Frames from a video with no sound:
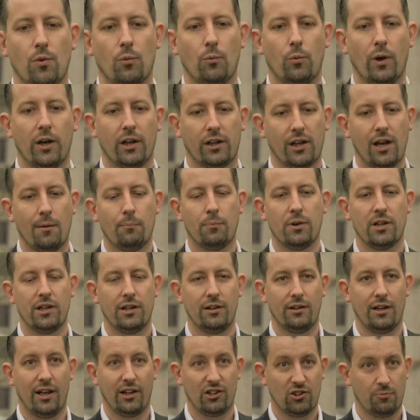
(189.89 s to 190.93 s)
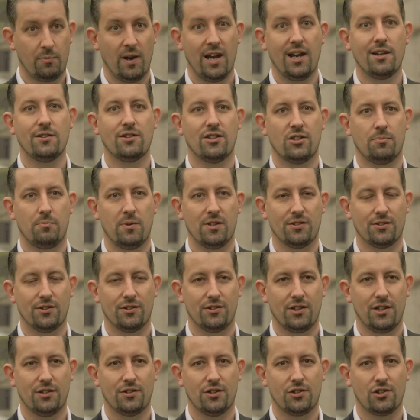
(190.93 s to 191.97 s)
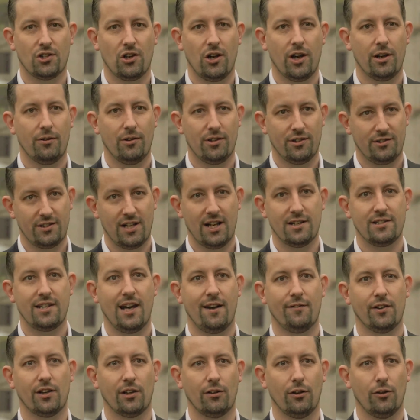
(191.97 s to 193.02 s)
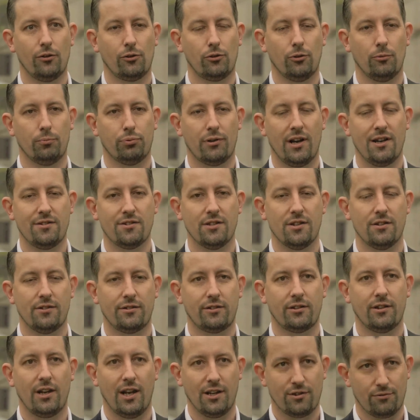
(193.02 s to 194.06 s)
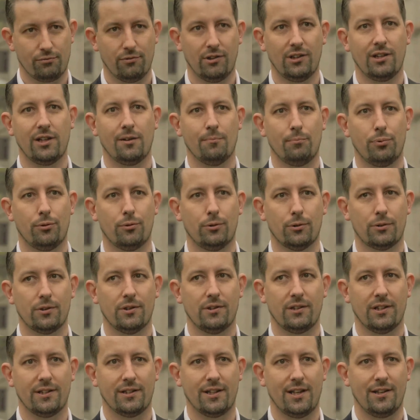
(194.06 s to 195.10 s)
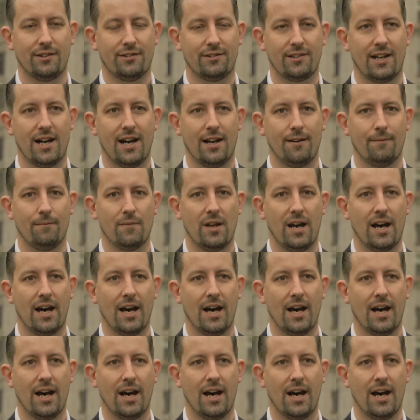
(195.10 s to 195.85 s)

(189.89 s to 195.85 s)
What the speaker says: When a company expands its business into China and starts having a local presence, it's really important that they start